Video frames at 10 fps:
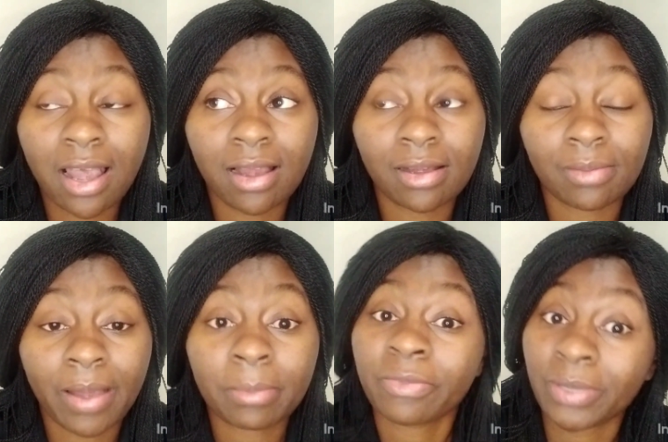Um,
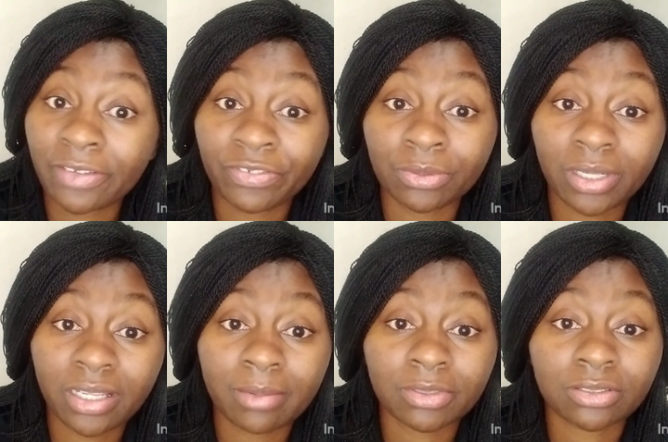I'm a big fruit
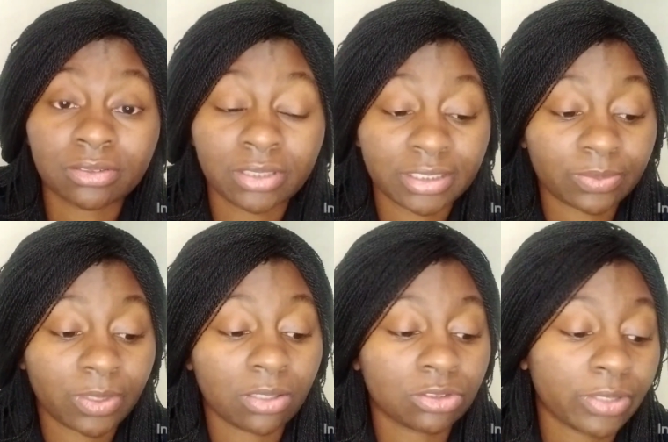lover as
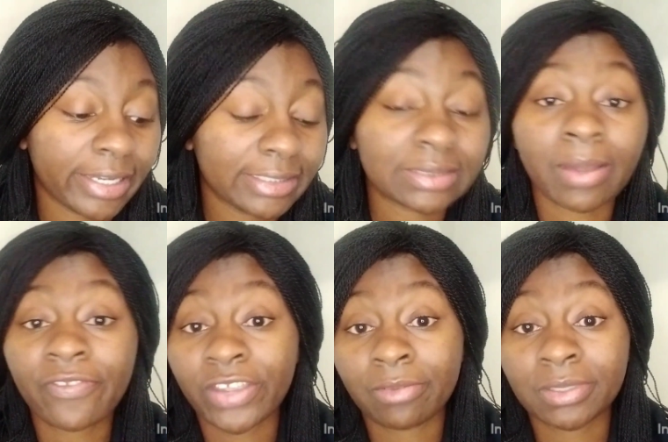well, you guys. My
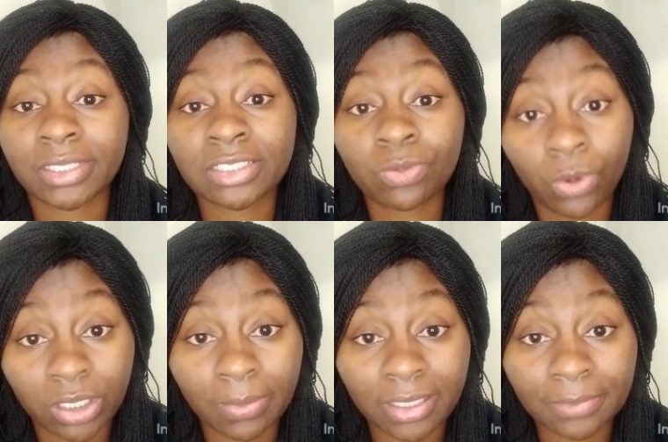favorite is
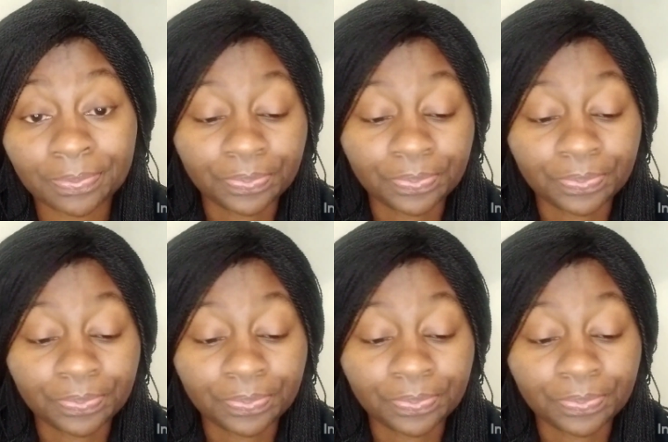watermelon.